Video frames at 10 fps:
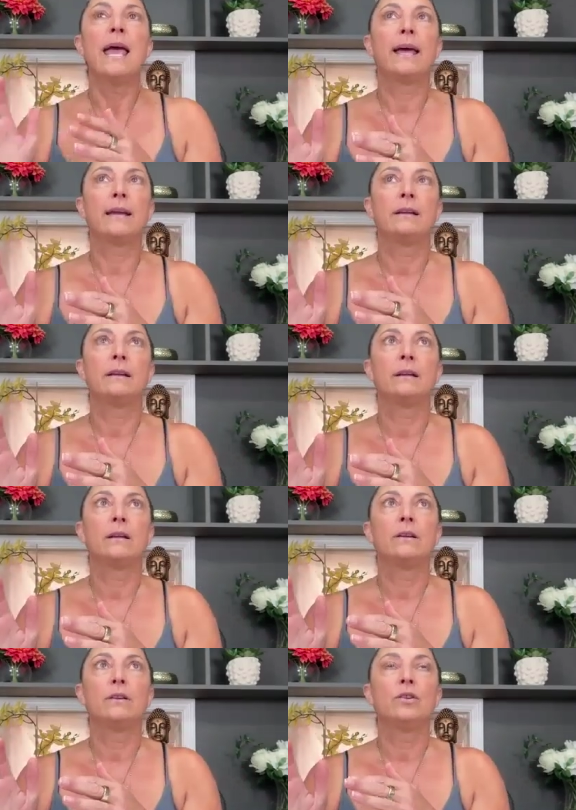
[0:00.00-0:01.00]

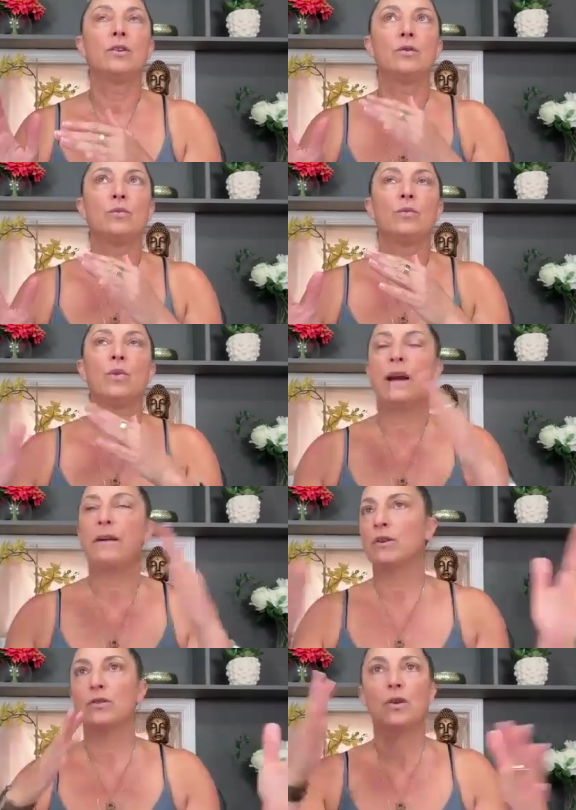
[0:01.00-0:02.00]
and
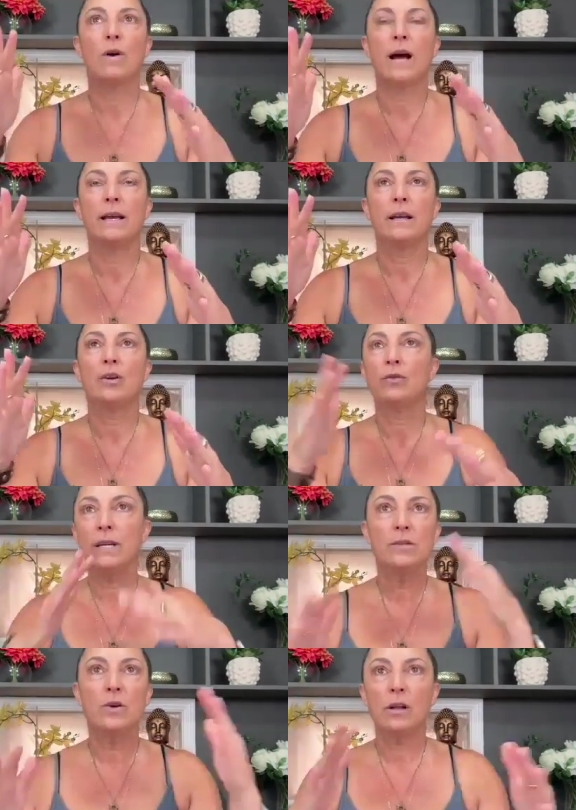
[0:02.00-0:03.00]
whatever. So I
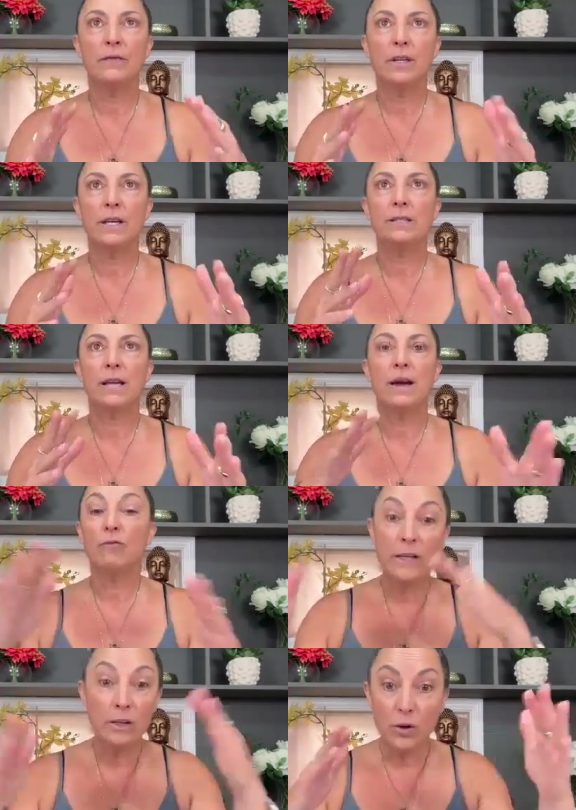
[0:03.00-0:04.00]
agree to all of this. I
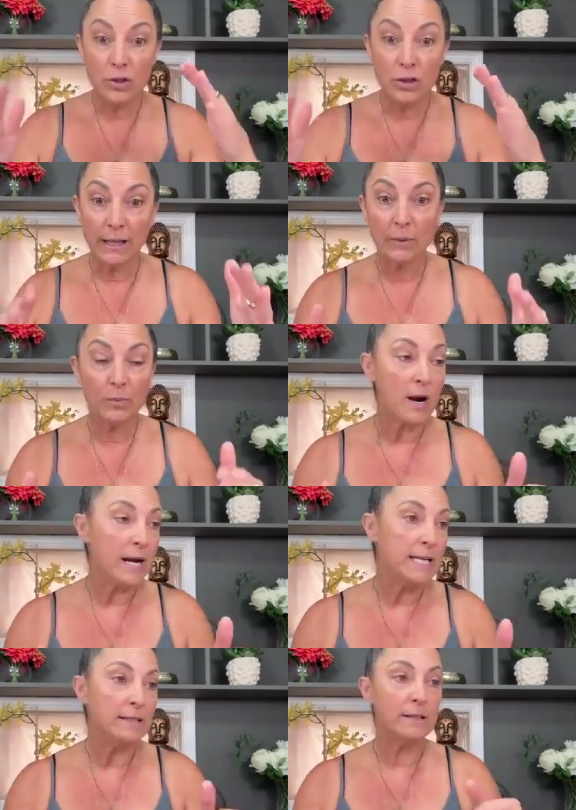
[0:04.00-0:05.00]
renegotiate the
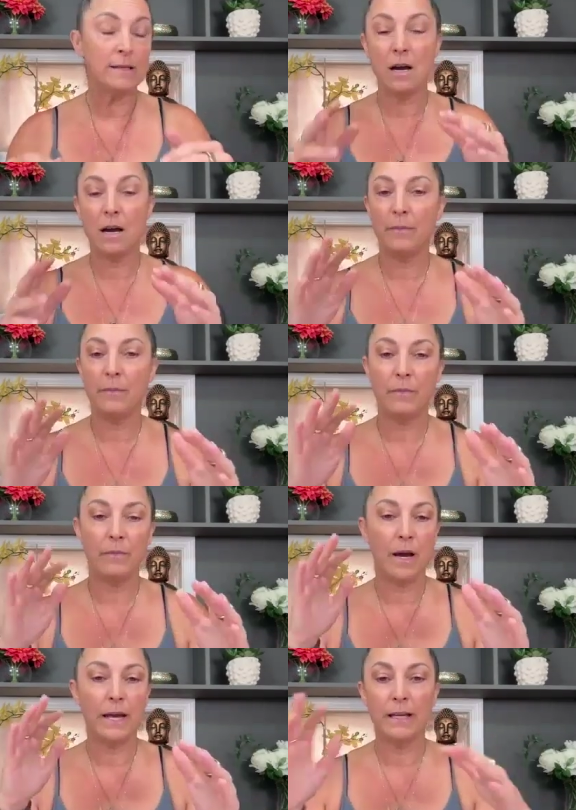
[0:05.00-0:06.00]
price.
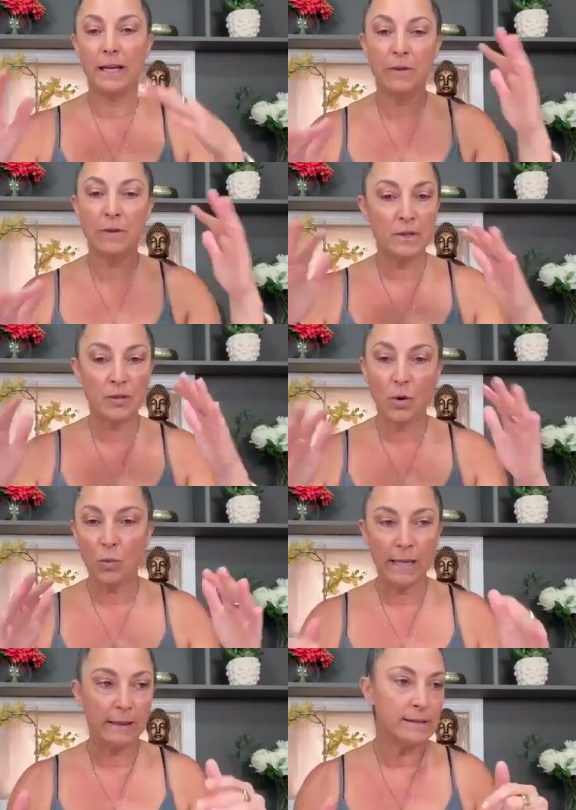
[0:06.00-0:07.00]
I give them this
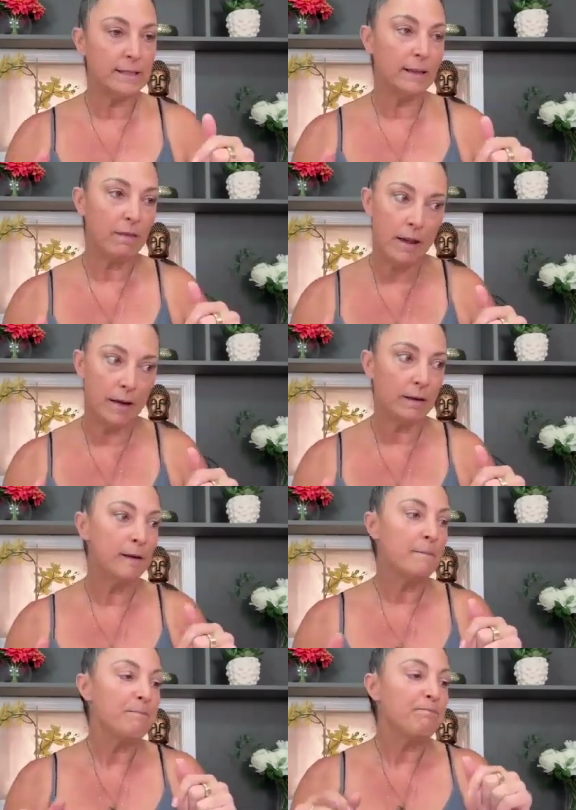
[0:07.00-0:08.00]
whole whitelisting
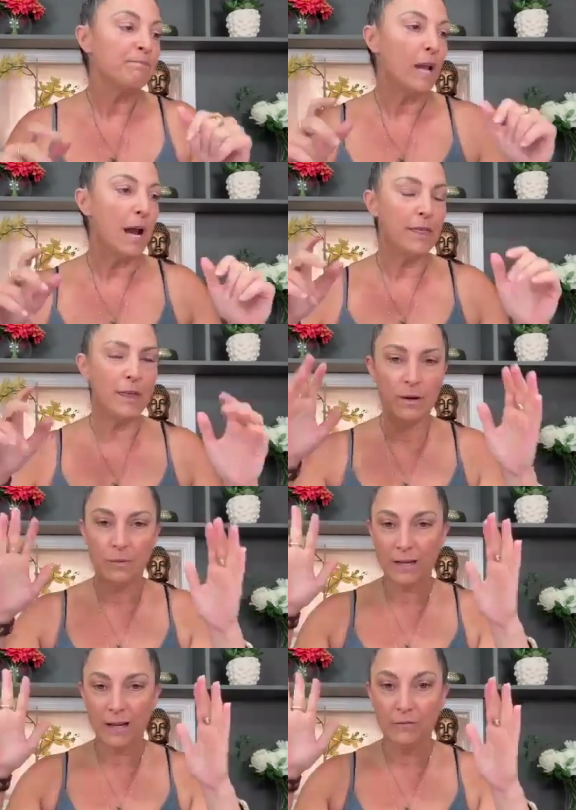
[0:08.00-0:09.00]
thing. I think
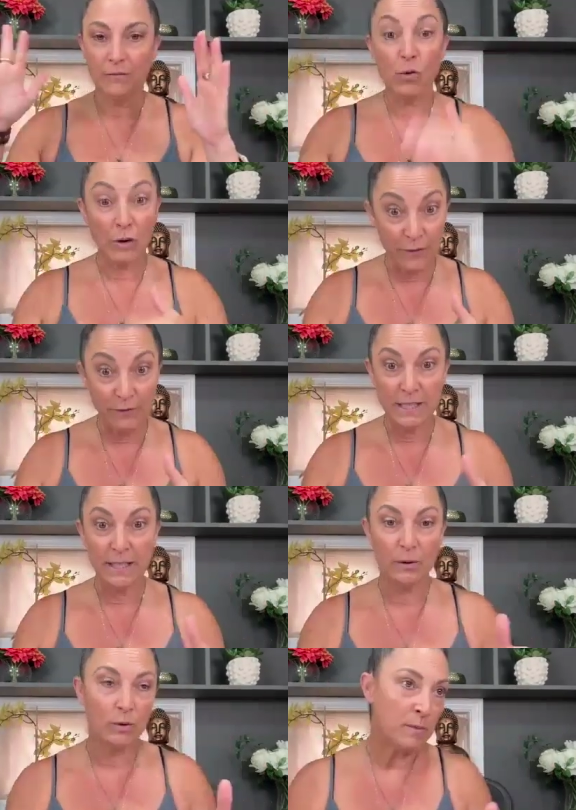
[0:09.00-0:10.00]
it was like
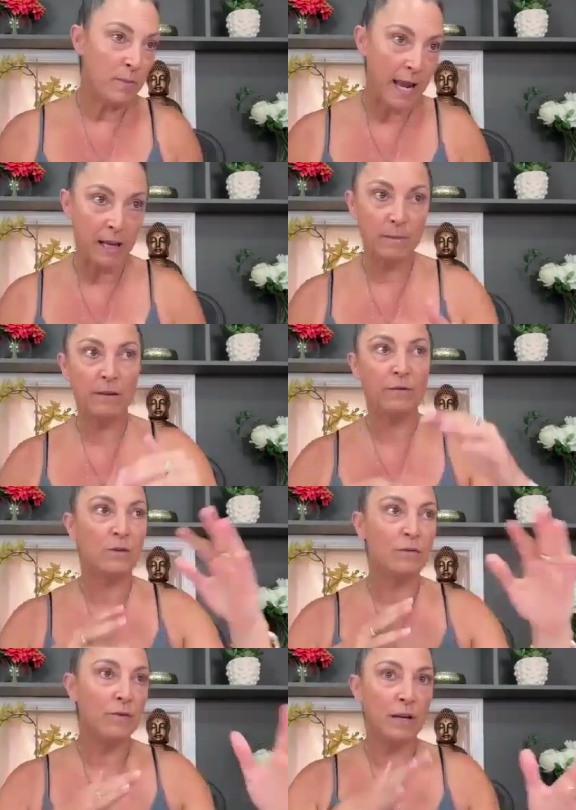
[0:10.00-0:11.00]
450 they were going to pay me for
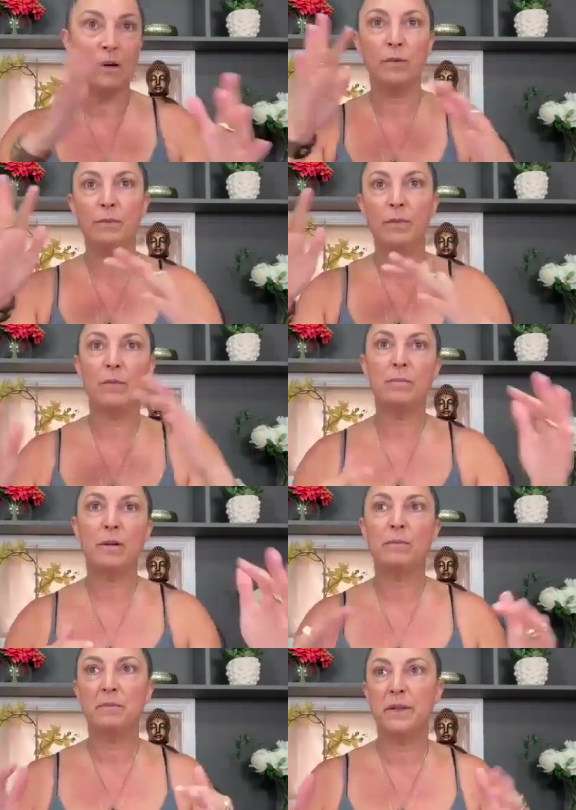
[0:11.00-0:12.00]
the video, blah blah
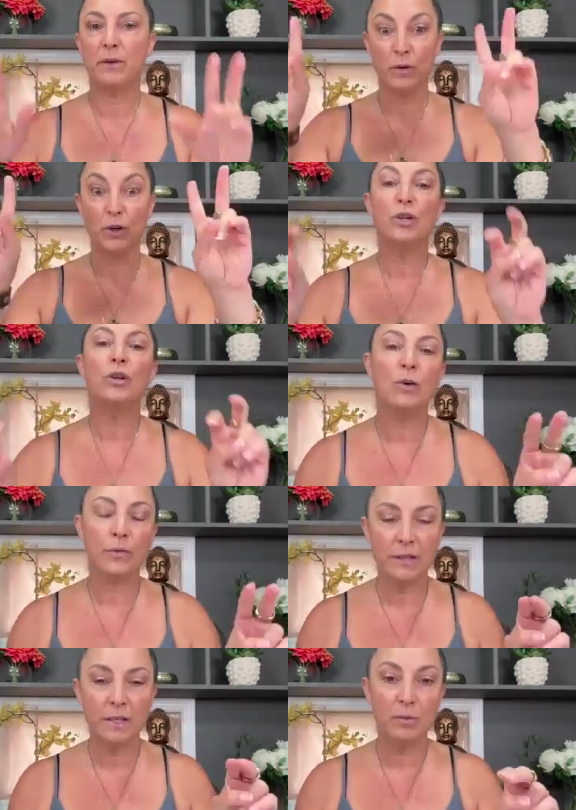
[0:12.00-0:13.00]
blah blah blah. They were going
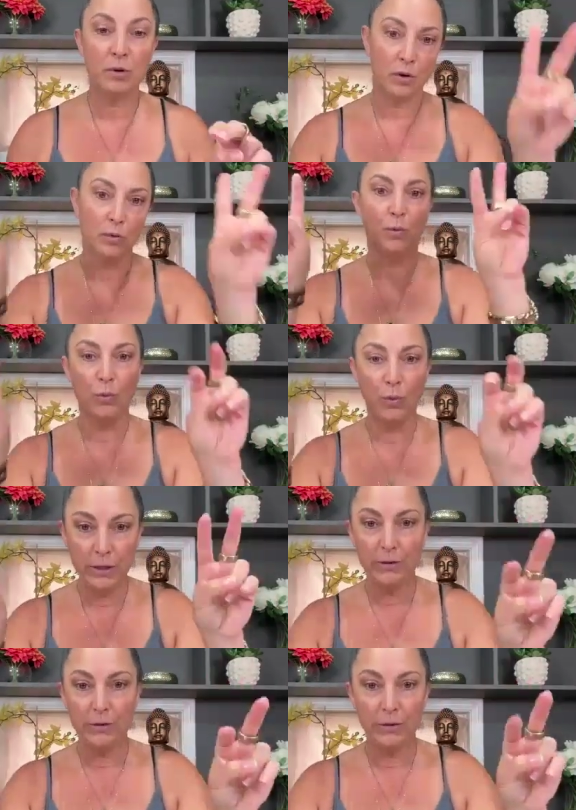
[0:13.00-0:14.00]
to, the typical,
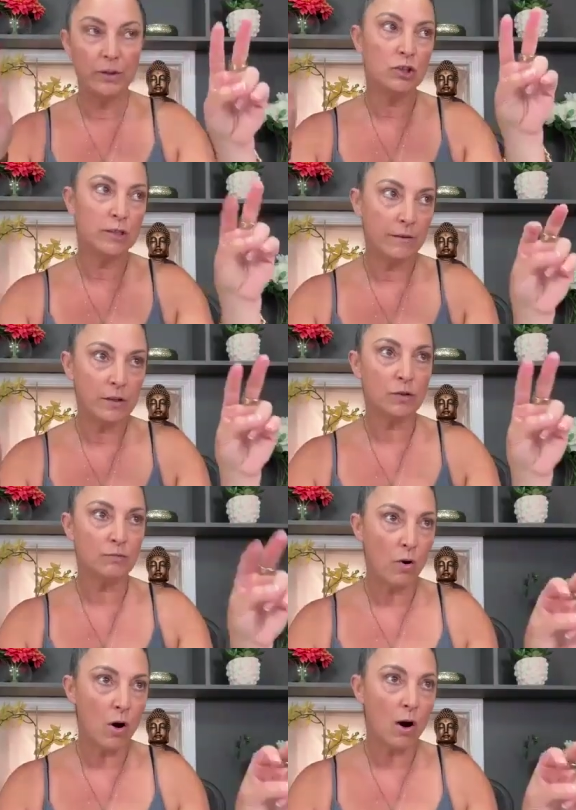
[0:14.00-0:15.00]
we do, just give us
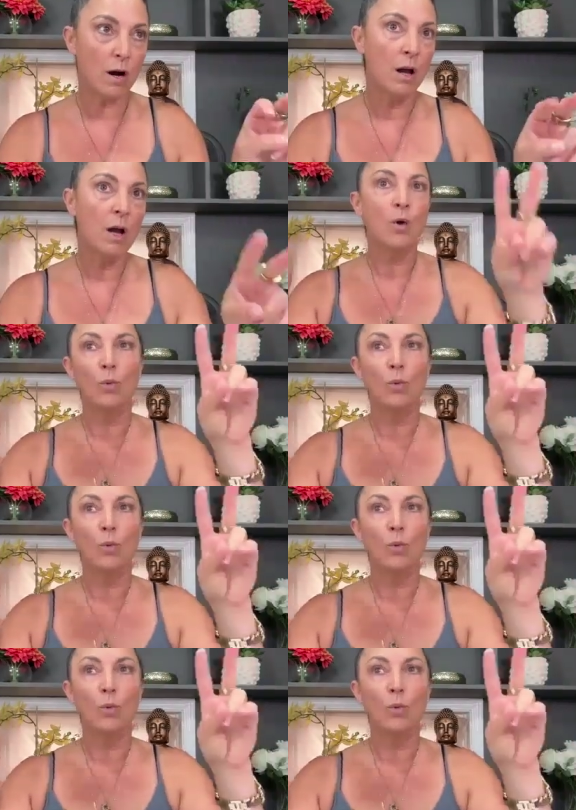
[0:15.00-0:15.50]
the raw,